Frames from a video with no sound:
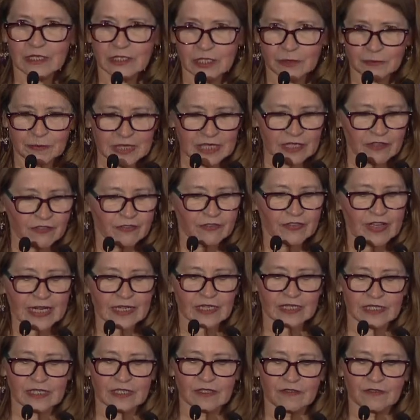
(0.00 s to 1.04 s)
To be
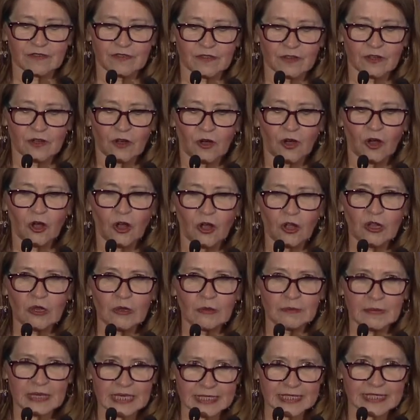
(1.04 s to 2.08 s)
effective, all
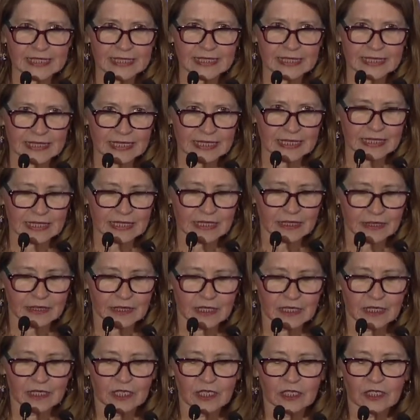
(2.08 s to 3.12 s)
must see,
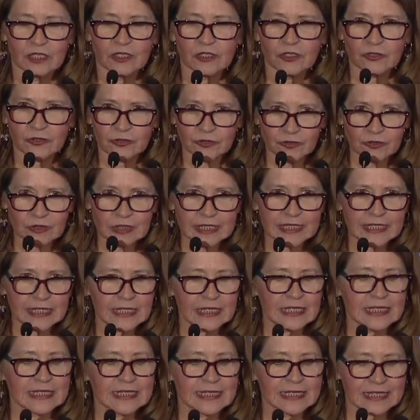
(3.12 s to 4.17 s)

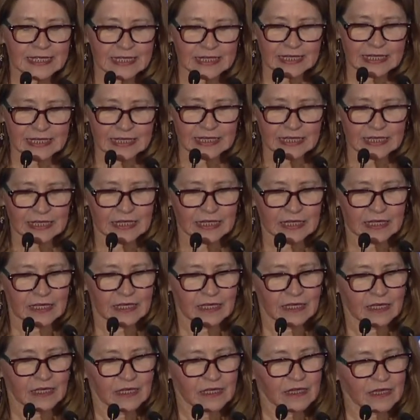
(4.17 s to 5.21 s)
truly see,
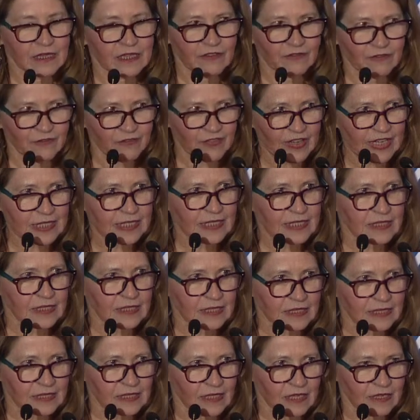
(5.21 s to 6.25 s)
the
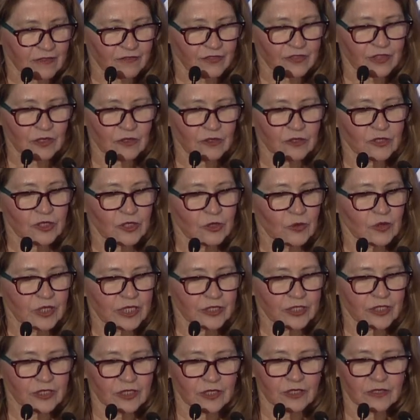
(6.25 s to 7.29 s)
faces of those who are
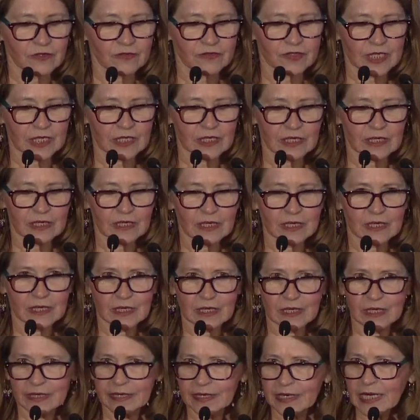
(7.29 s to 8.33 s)
served,
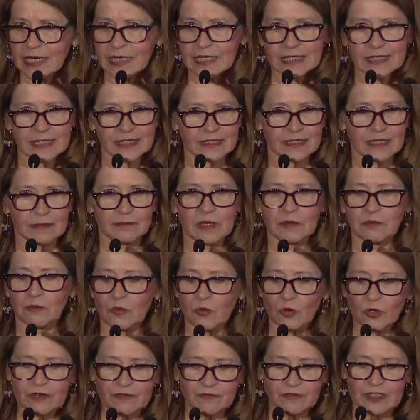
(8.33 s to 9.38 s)
not as some
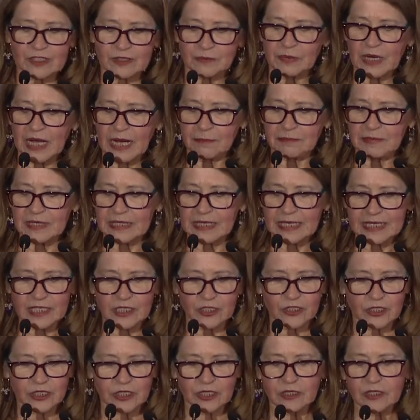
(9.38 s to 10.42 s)
amorphous
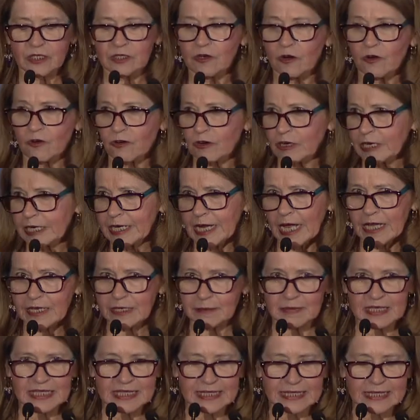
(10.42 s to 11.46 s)
population or
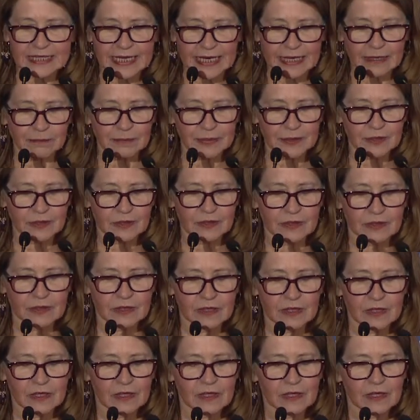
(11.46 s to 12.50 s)
anonymous sample,
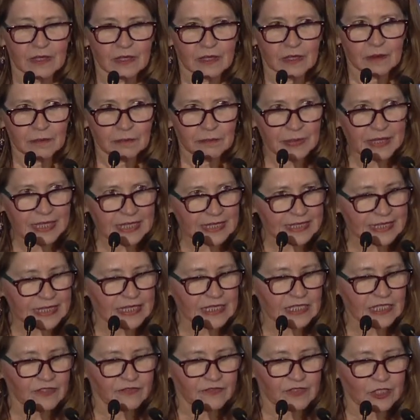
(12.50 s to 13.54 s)
but as
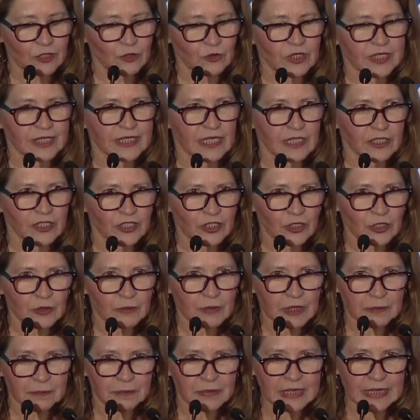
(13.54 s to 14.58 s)
individuals, as
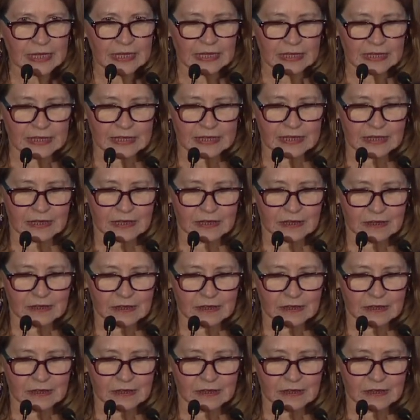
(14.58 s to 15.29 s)
human beings,